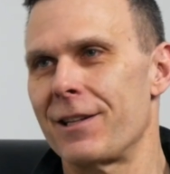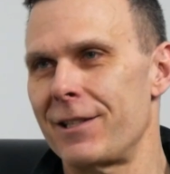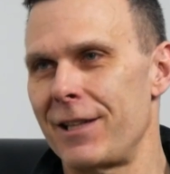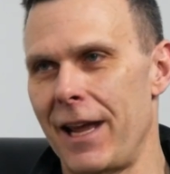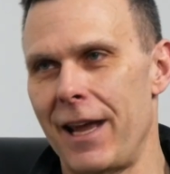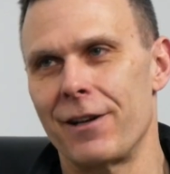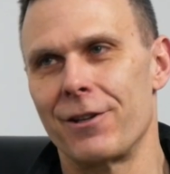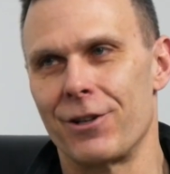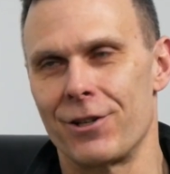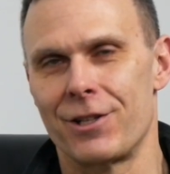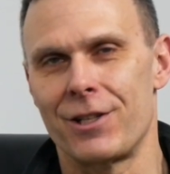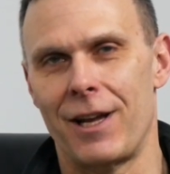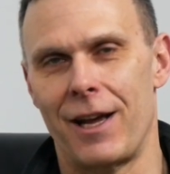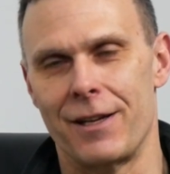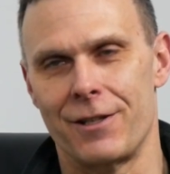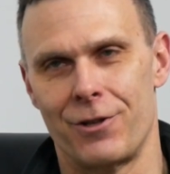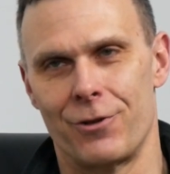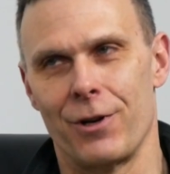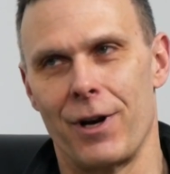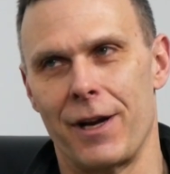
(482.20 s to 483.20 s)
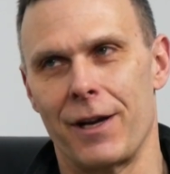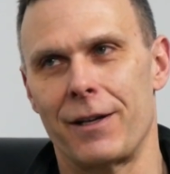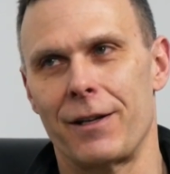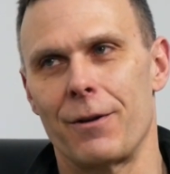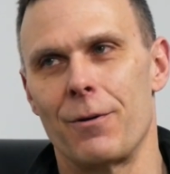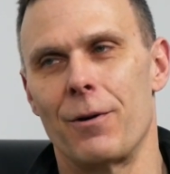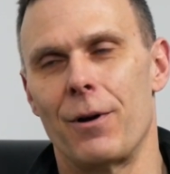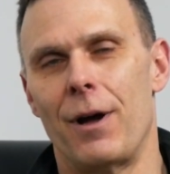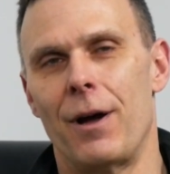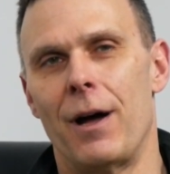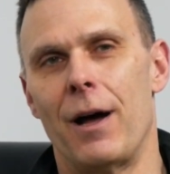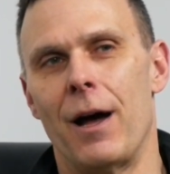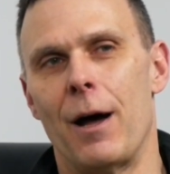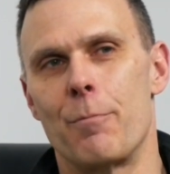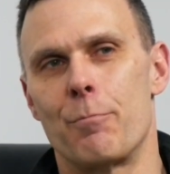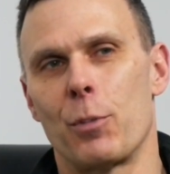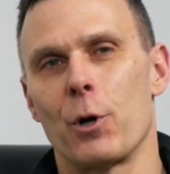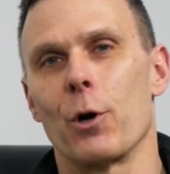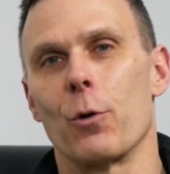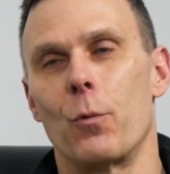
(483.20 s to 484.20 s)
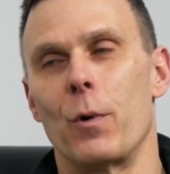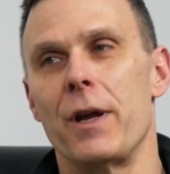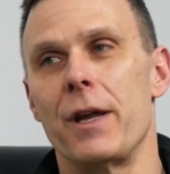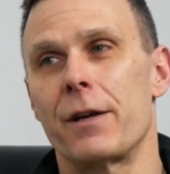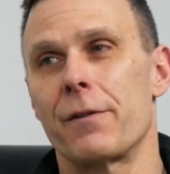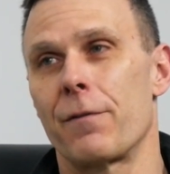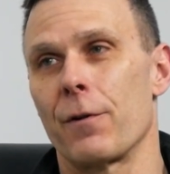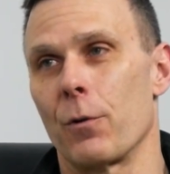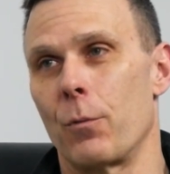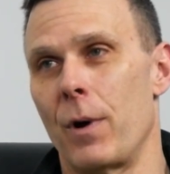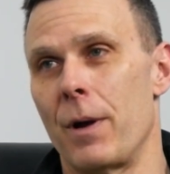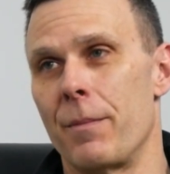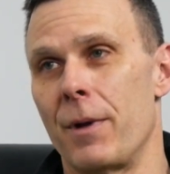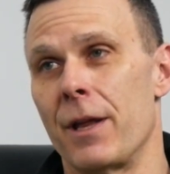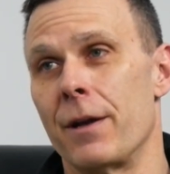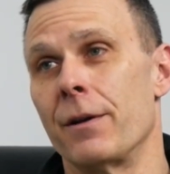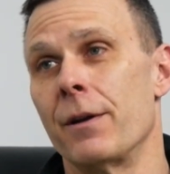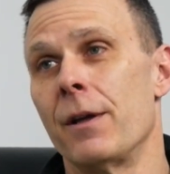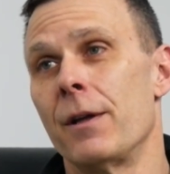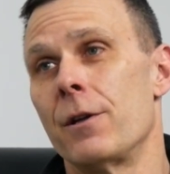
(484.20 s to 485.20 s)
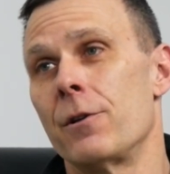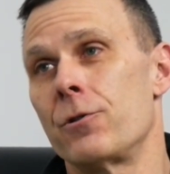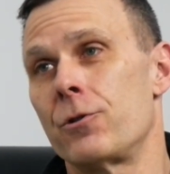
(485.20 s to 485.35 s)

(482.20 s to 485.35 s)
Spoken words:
a standard size drink per week for women,